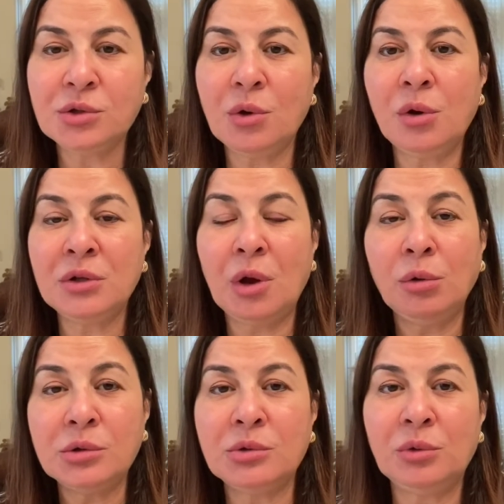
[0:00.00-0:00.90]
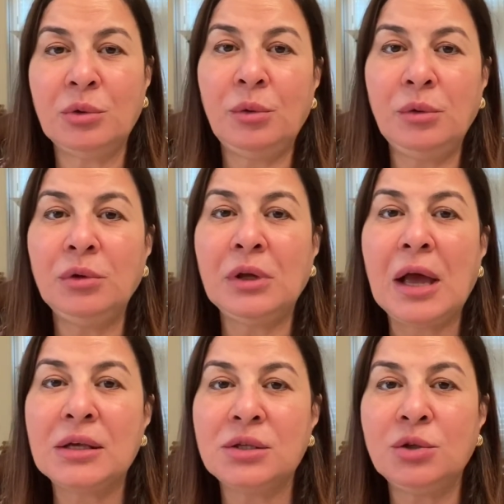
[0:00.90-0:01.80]
And also,
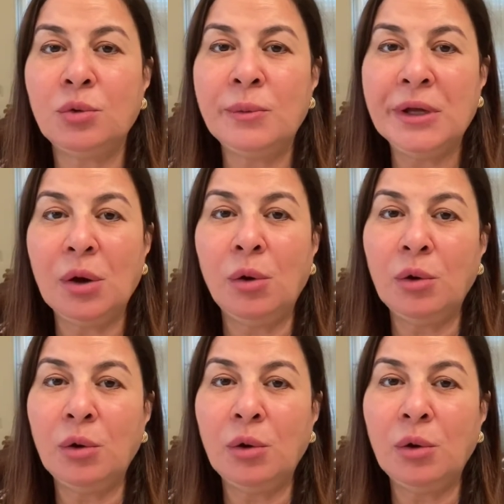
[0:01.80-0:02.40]
as you may all